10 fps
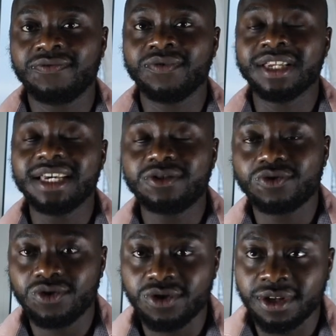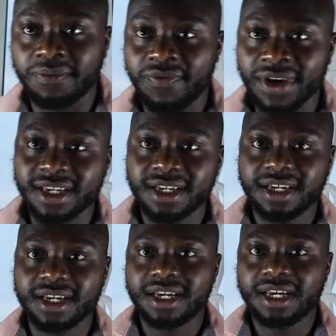If you need to do something,
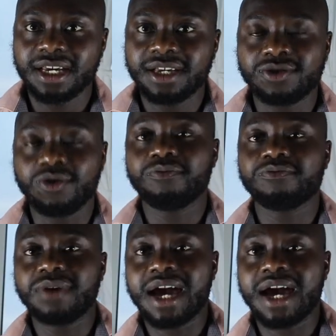stop